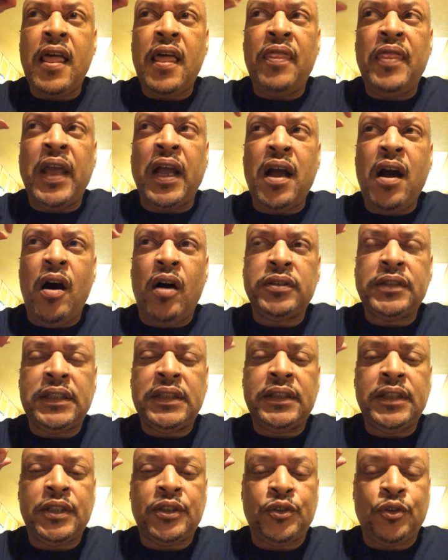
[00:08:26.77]
that
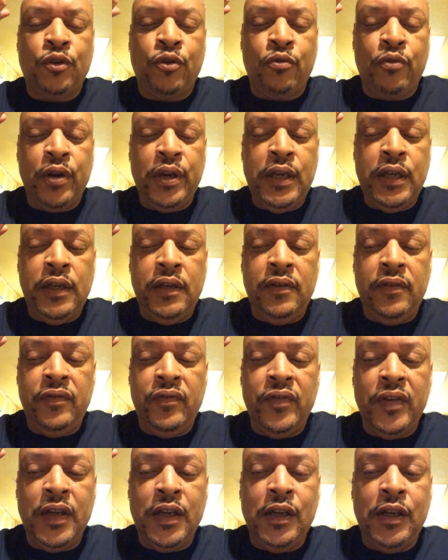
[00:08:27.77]
causes us to grieve
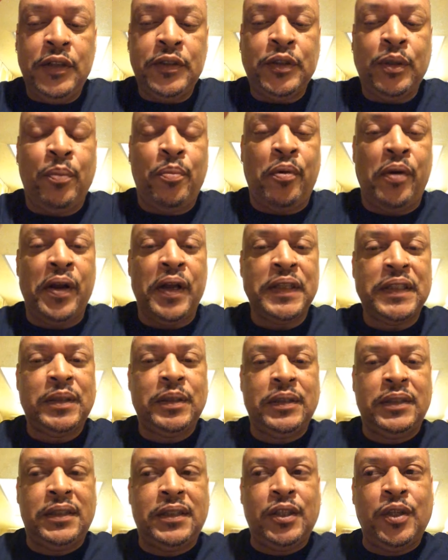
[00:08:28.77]
to bring us
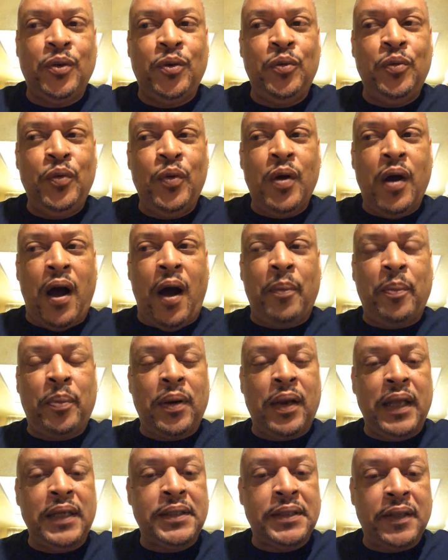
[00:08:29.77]
to a
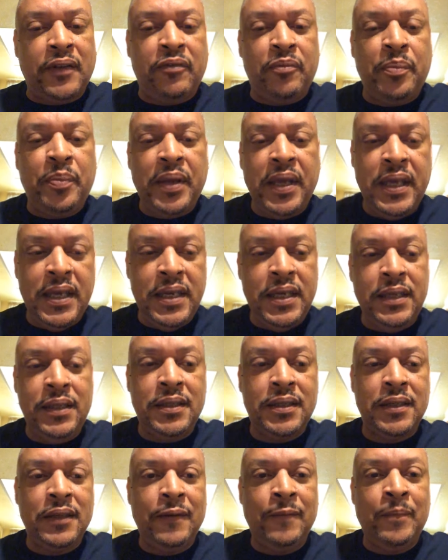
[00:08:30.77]
place of
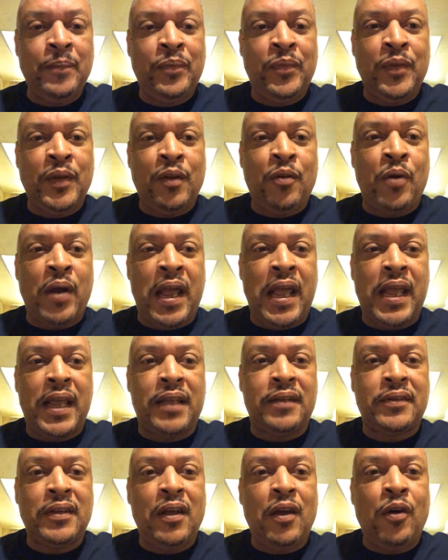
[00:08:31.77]
peace.
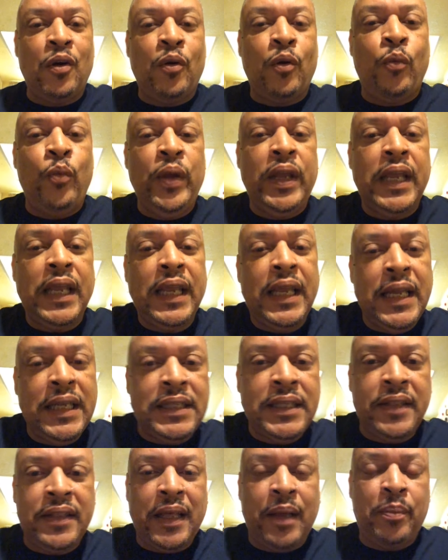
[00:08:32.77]
Whereas we can get
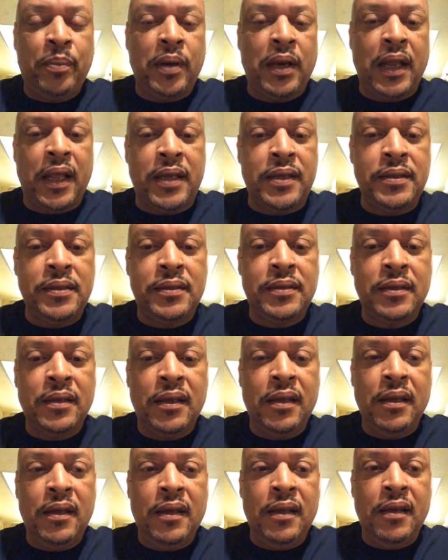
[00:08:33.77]
to that place
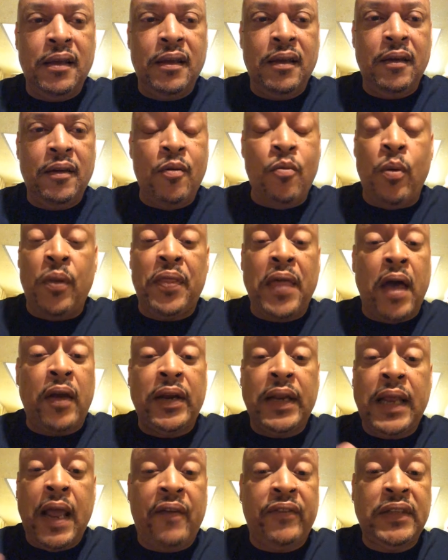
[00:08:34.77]
without
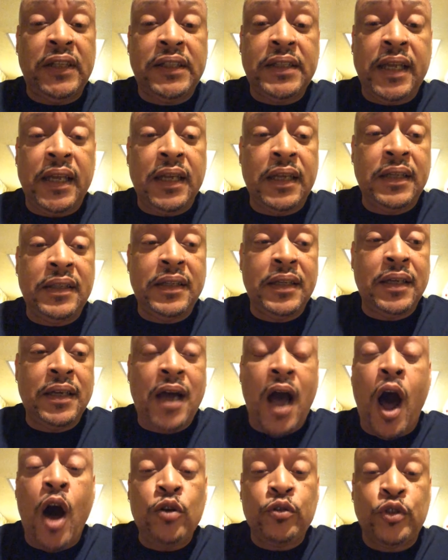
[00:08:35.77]
it having to take
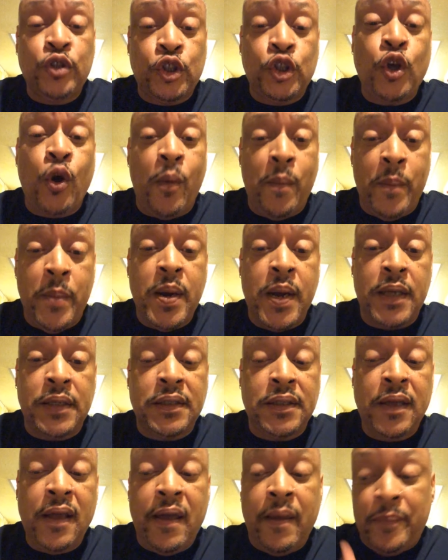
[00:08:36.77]
cost so
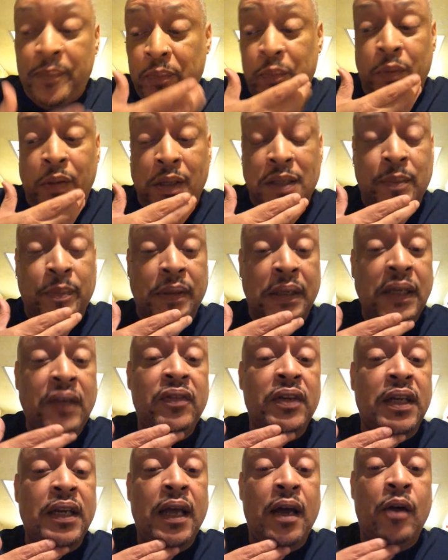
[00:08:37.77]
much because believe
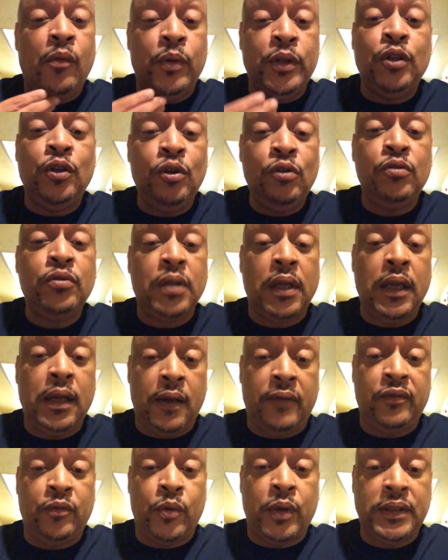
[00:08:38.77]
it or not, when you lose a
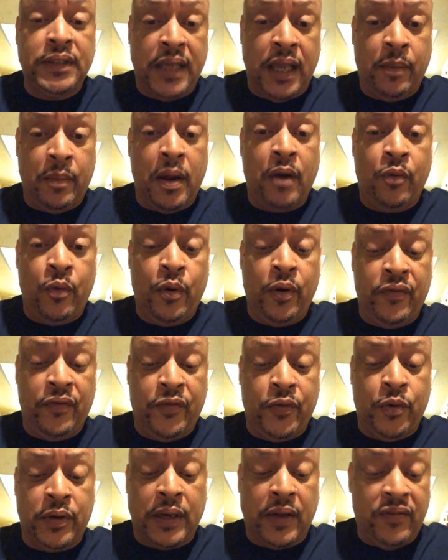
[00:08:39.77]
loved one, take my word
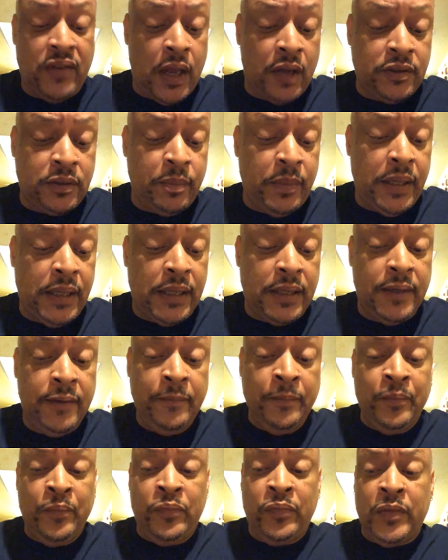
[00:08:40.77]
for it, I've lost many.
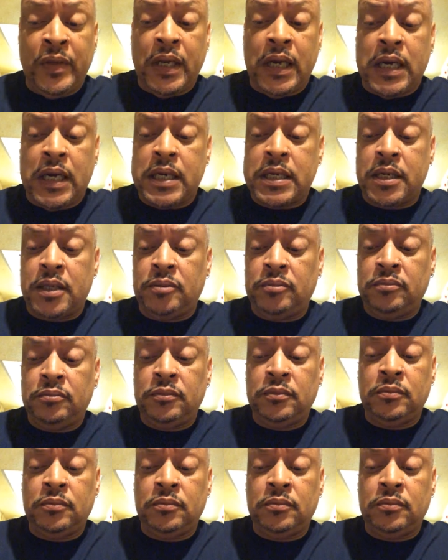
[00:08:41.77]
Um,